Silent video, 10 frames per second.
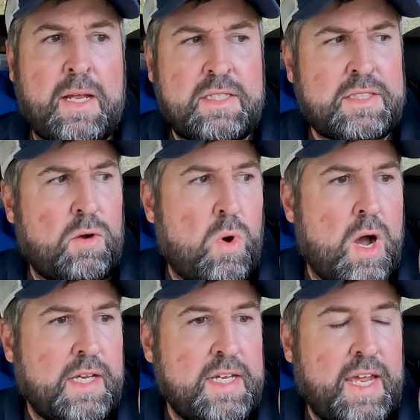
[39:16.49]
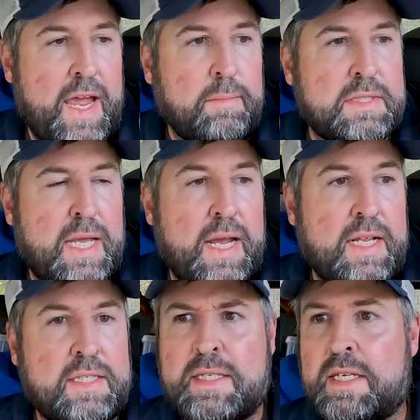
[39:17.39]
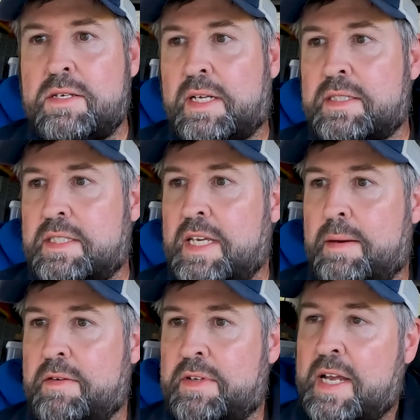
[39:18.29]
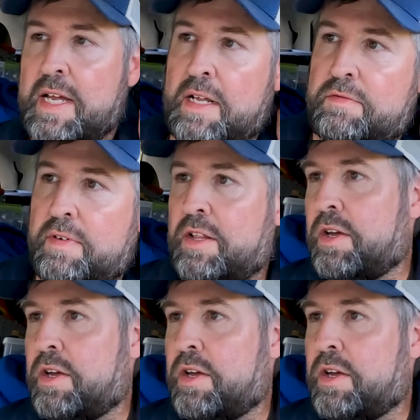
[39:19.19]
Just a wonky campsite. It's like you can see I'm even kind of I don't